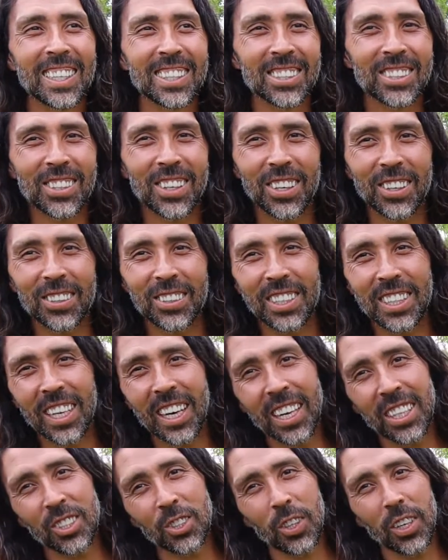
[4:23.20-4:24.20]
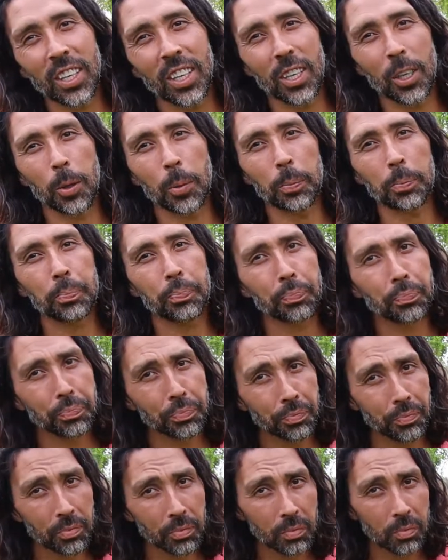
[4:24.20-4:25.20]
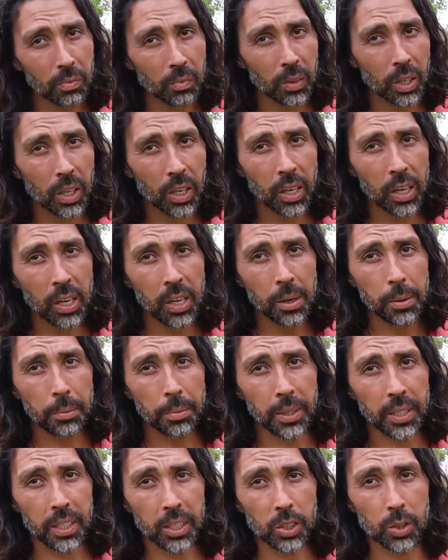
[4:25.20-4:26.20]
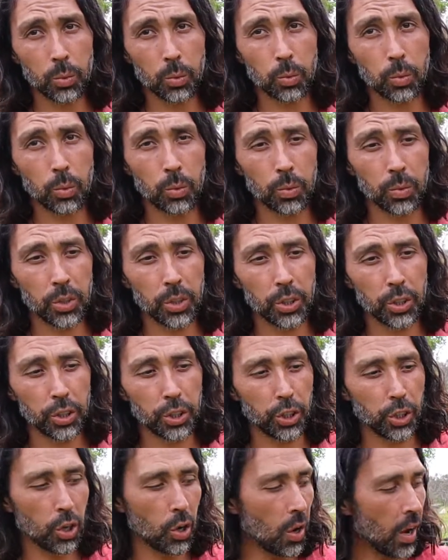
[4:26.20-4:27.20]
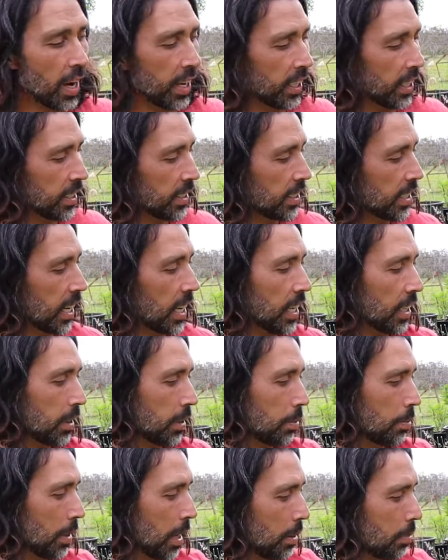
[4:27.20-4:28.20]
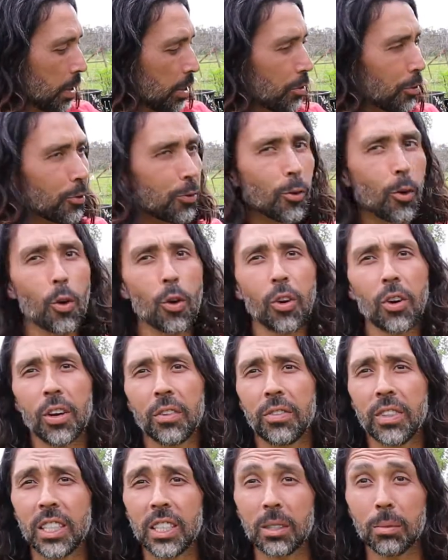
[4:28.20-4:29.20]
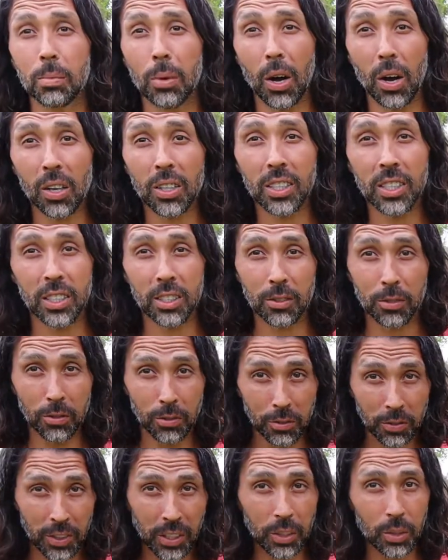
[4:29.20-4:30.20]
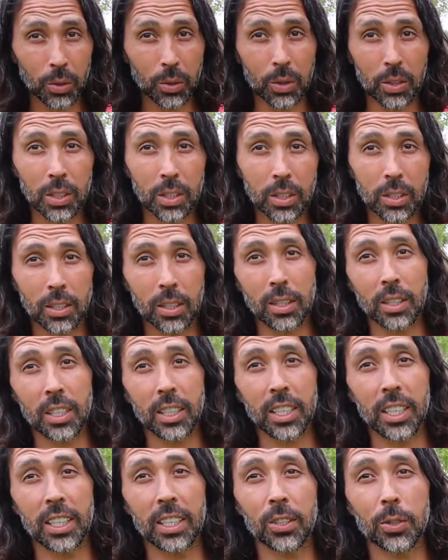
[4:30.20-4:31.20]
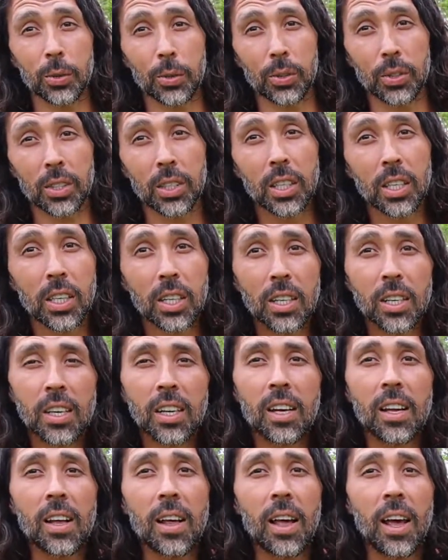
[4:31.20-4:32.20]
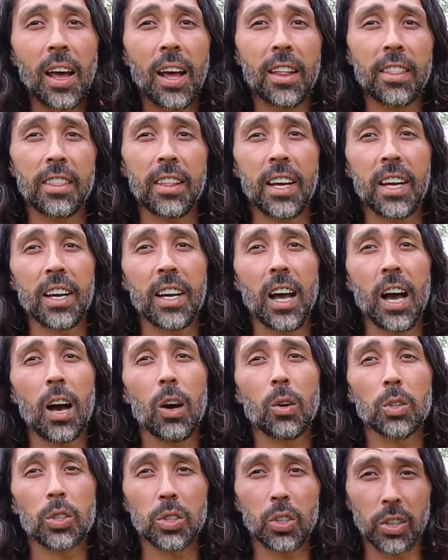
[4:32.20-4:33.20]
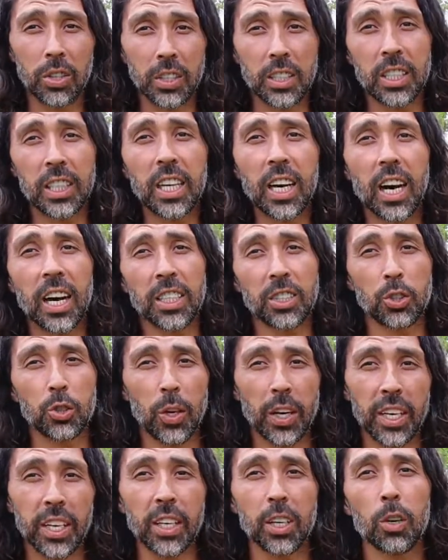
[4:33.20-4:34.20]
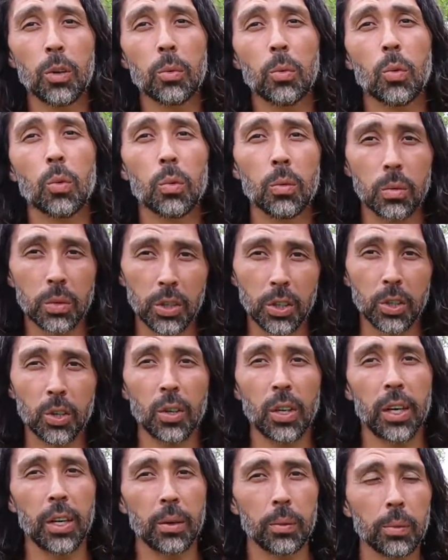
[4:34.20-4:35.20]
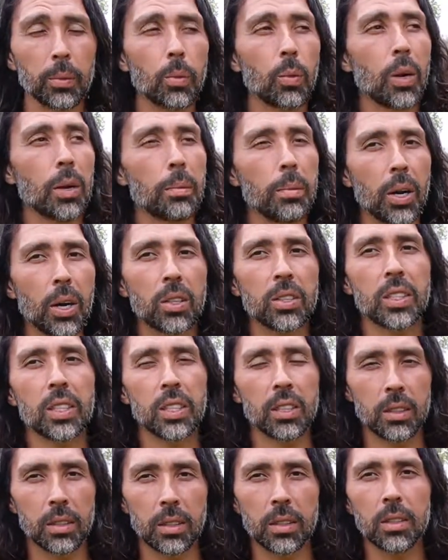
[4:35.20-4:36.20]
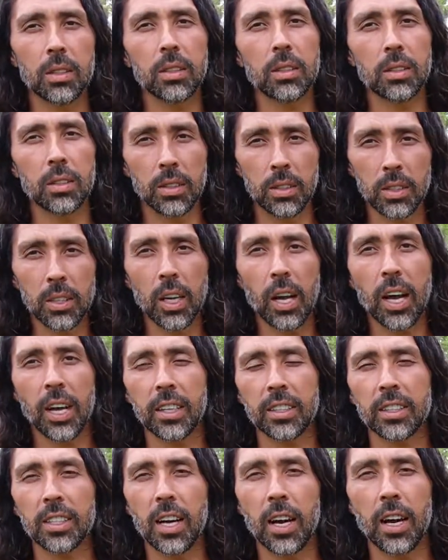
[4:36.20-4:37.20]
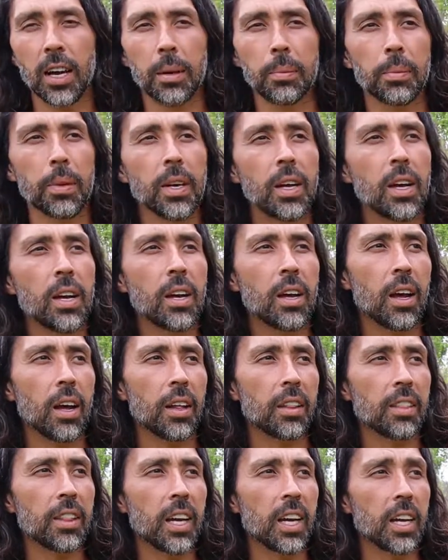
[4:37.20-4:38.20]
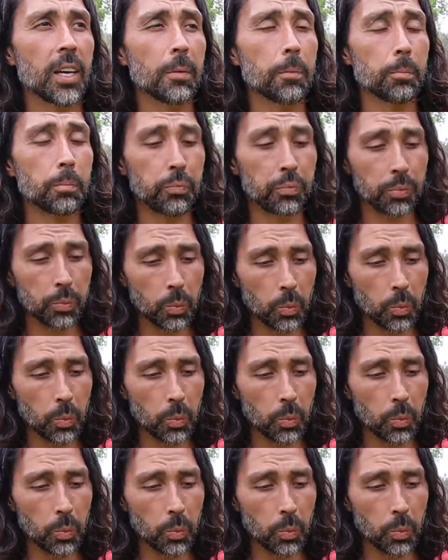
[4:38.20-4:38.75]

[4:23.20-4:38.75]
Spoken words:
is start dehydrating them, because you know, I can take maybe 4 of these boxes filled to the gills, and then I'll start dehydrating them, you know, like one box at a time. And then